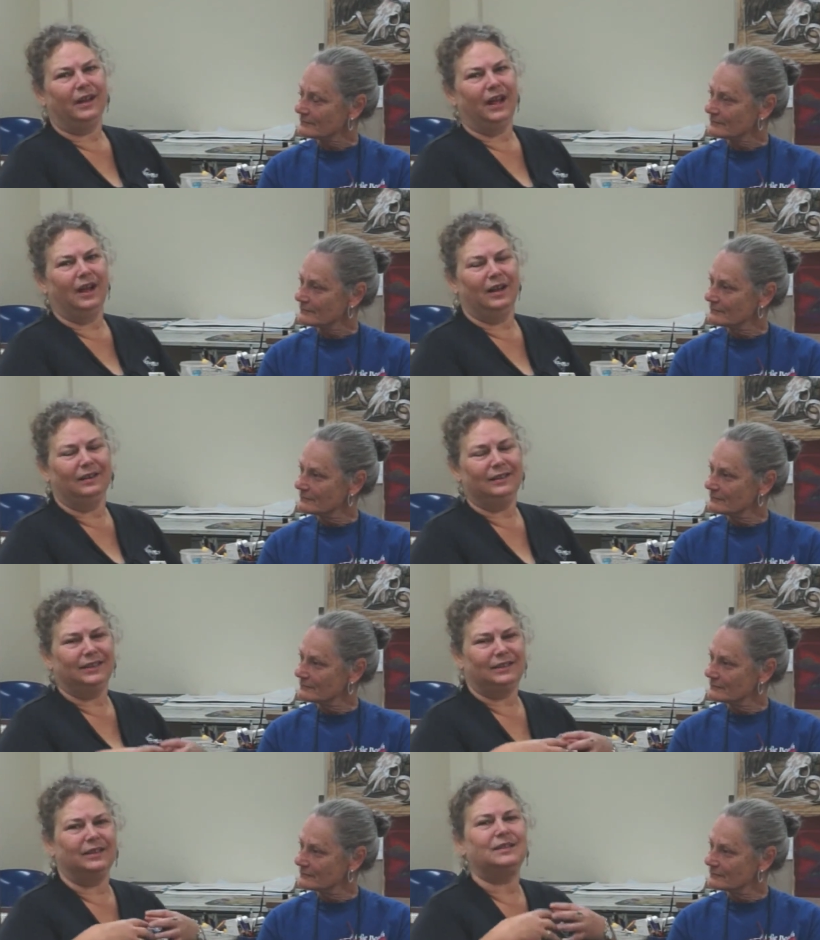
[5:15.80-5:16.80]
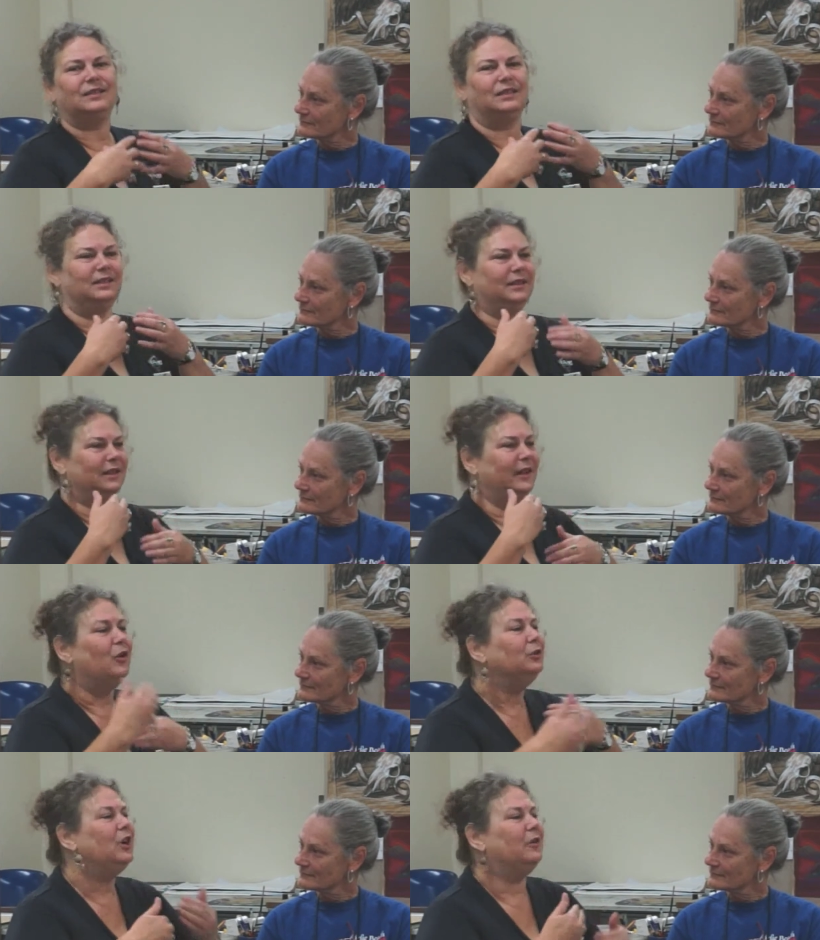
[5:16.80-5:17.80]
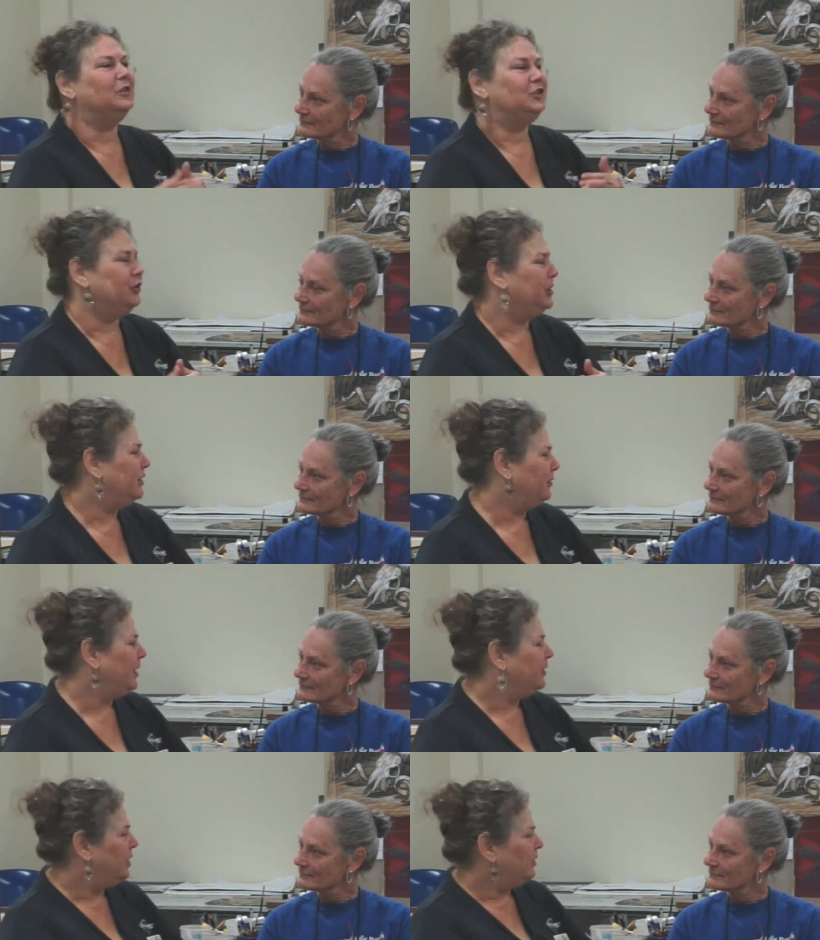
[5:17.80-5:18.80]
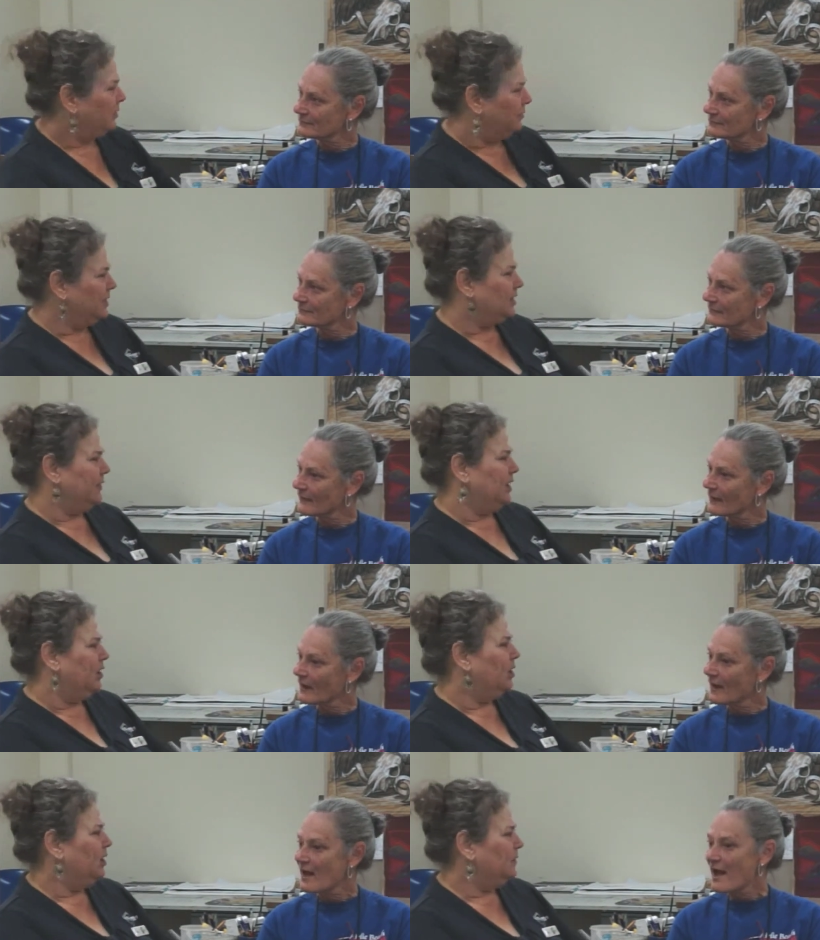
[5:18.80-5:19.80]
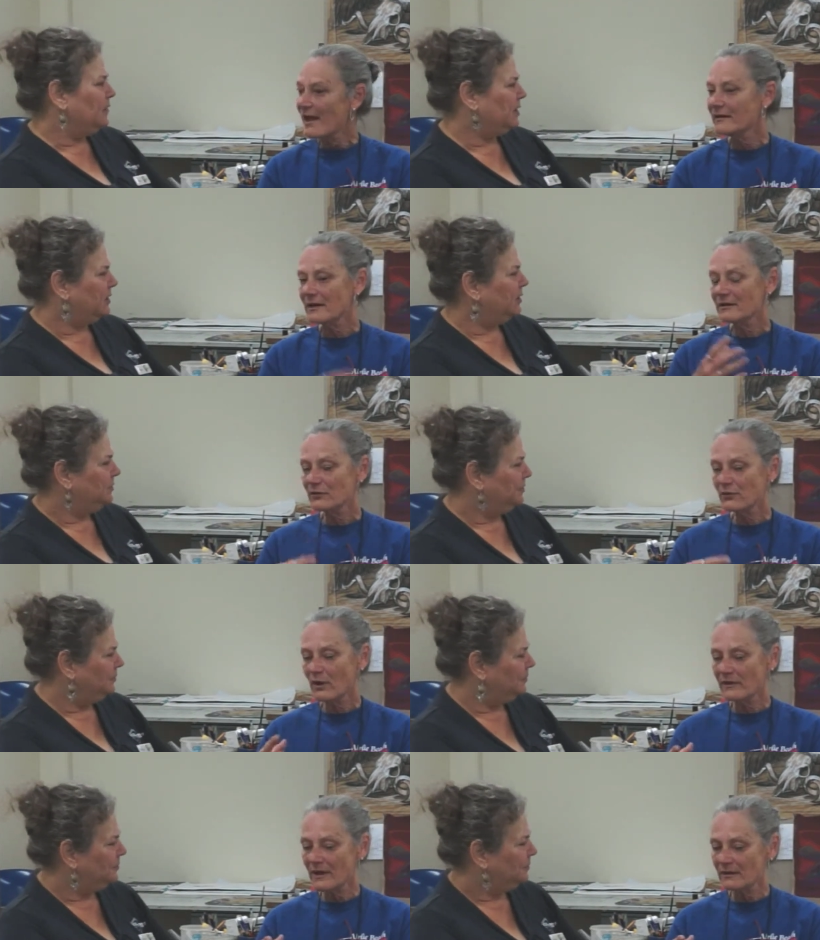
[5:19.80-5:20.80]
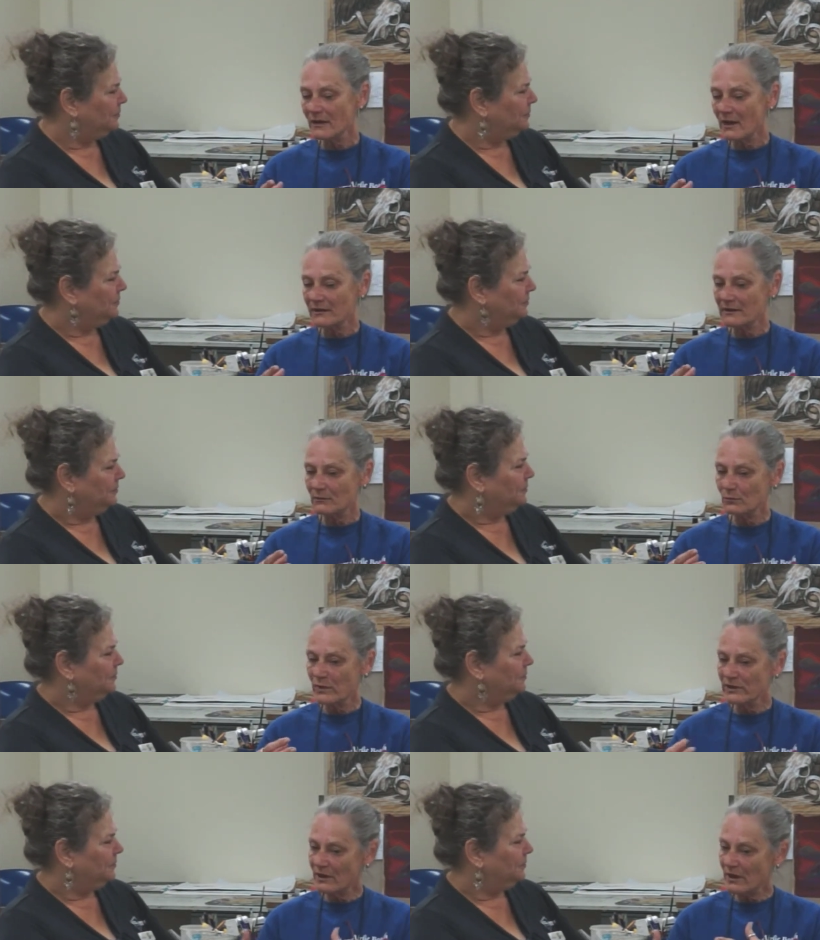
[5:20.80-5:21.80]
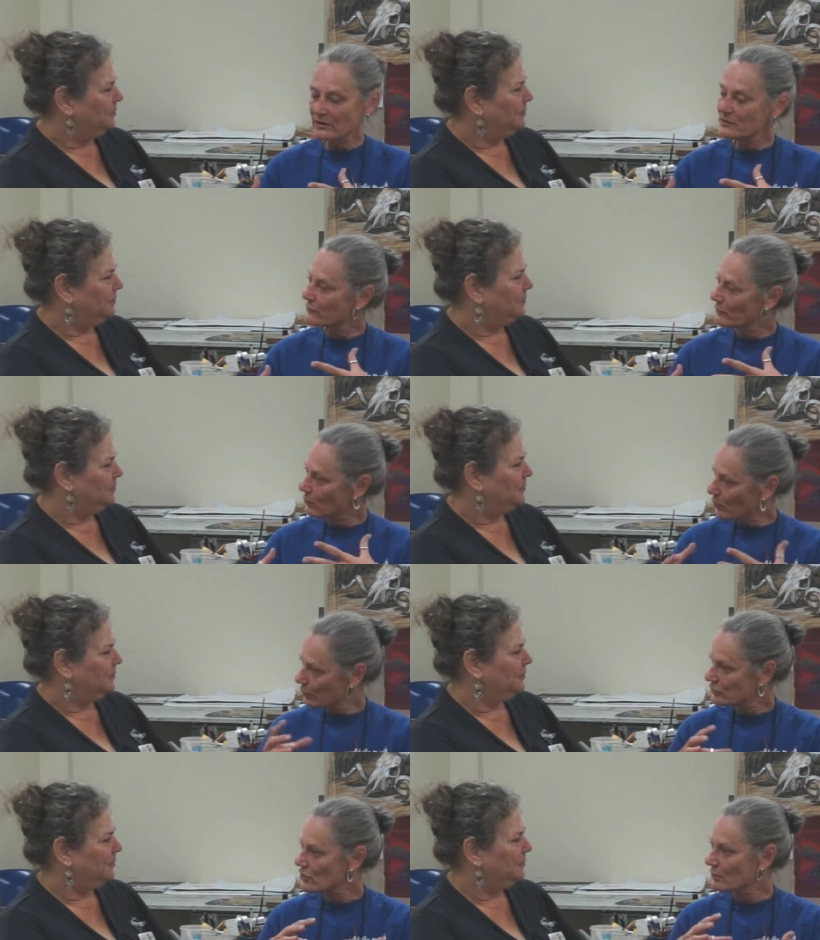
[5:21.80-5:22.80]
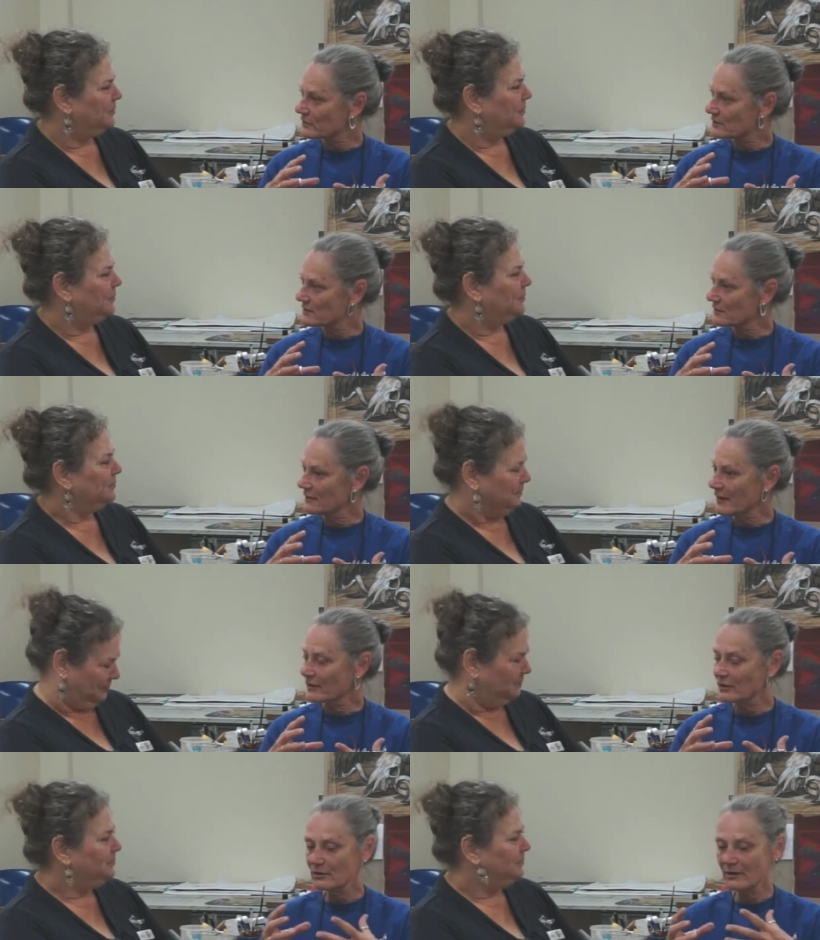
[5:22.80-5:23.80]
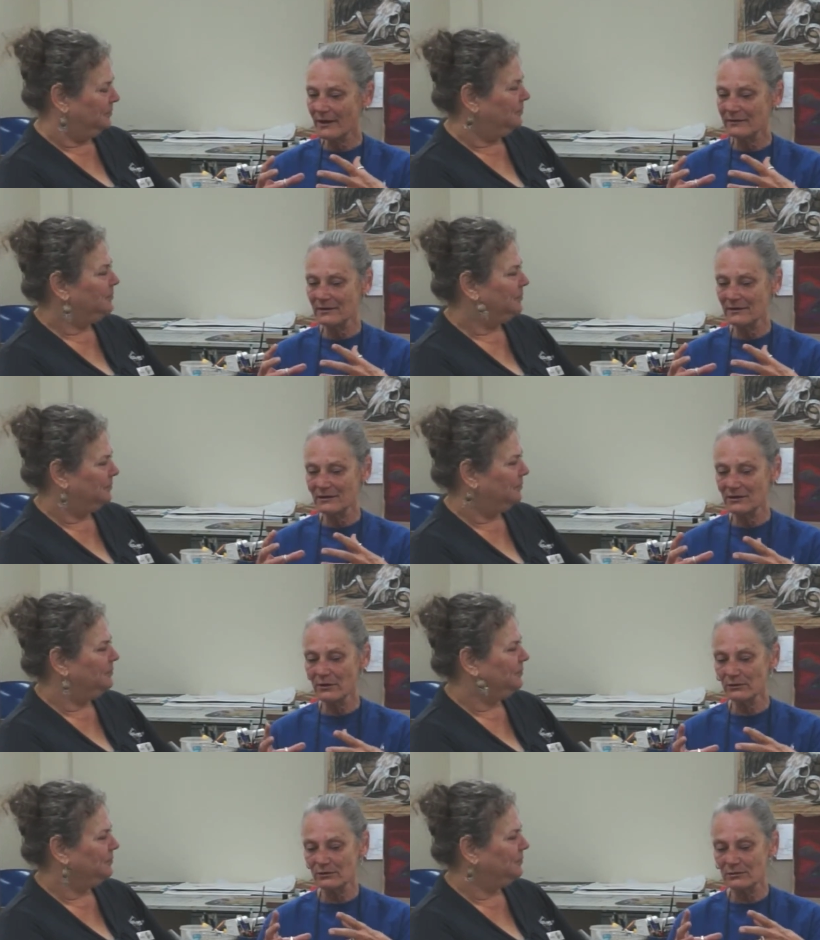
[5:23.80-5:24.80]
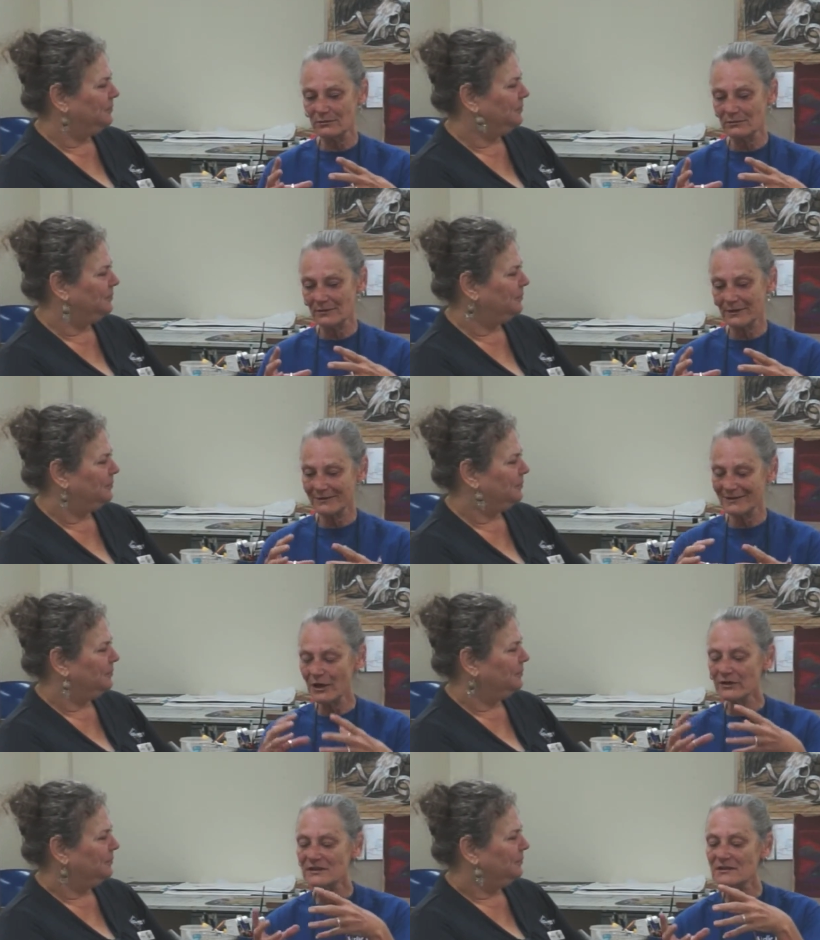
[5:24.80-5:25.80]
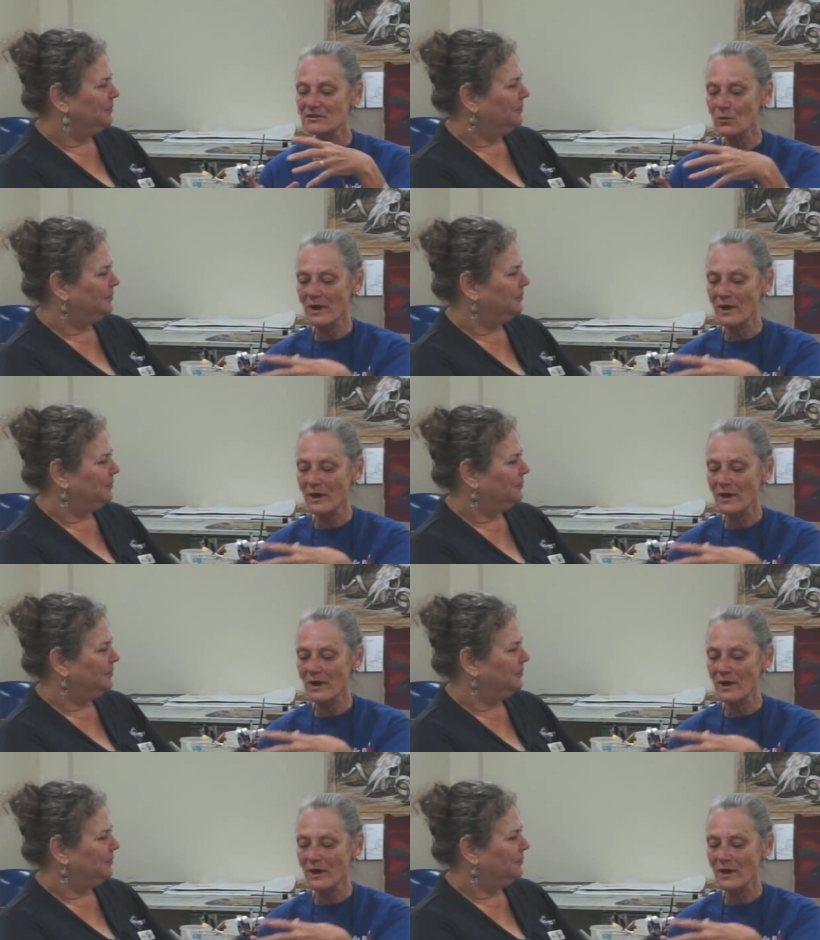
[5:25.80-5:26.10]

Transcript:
Speaker 1: Uh, it's it's an ongoing journey throughout the, the rest of our lives. And
Speaker 2: and you find that like when you go to different workshops, you know, you and you don't you don't stick to the